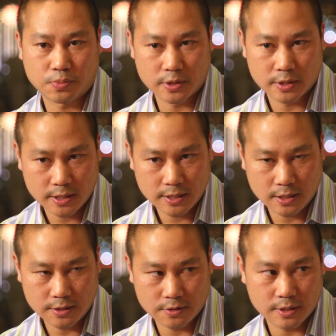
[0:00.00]
born in
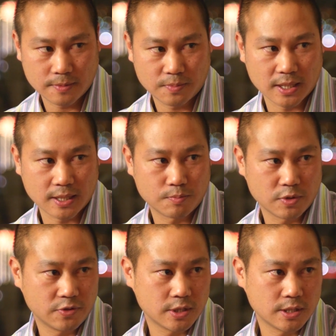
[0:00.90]
Illinois, but
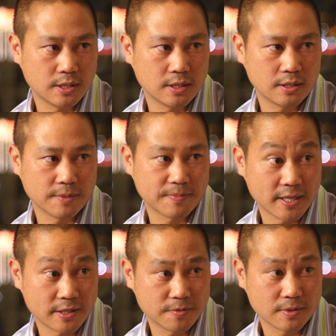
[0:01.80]
moved to the
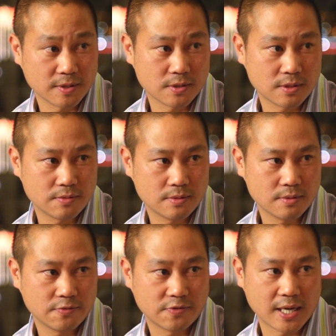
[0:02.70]
Bay Area when I was
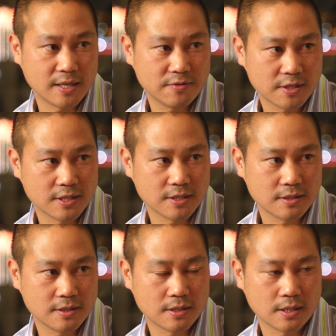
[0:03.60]
5, I
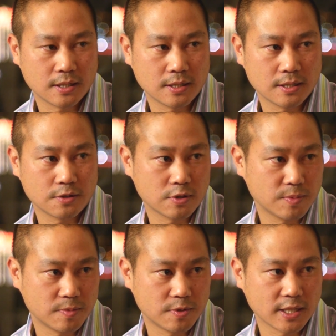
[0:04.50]
think. Grew
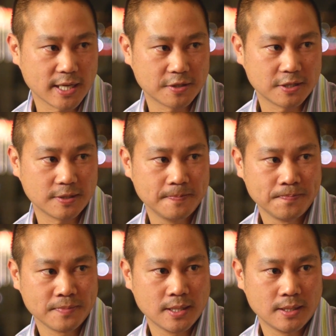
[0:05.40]
up in Marin County,
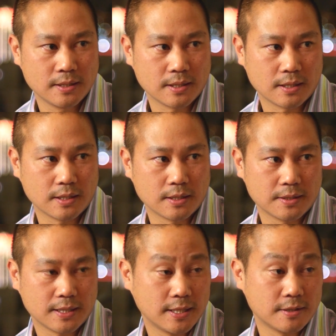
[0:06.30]

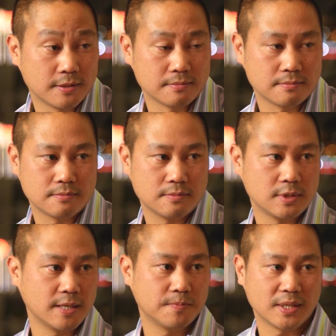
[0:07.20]
and
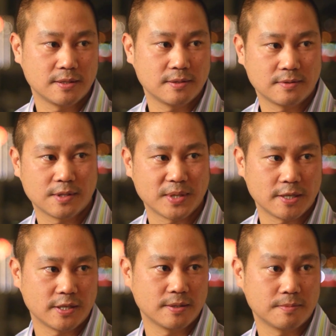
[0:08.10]
yeah, been in the Bay
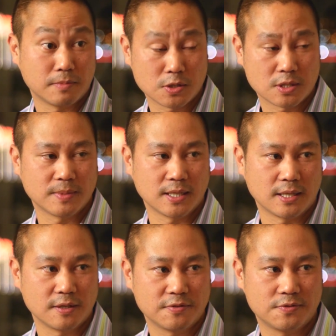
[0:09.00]
Area most of my
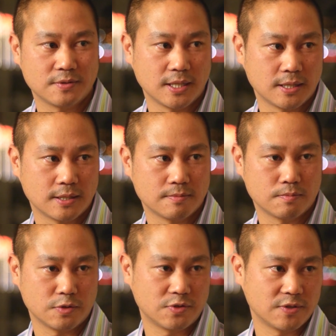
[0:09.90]
life,
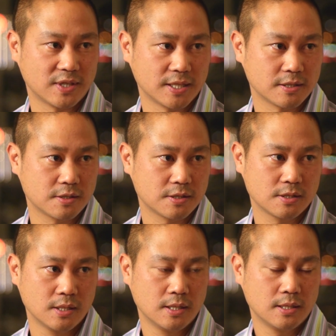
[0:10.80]
and moved to
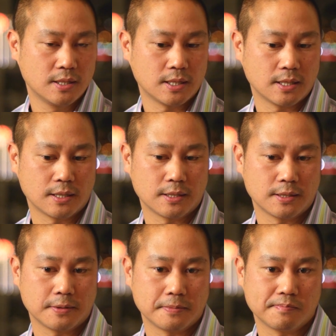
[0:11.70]
Vegas.
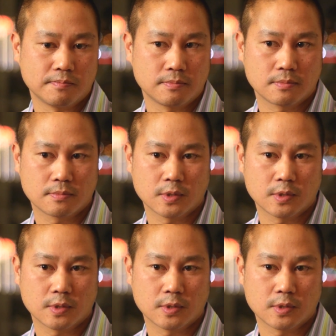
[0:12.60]
Wow,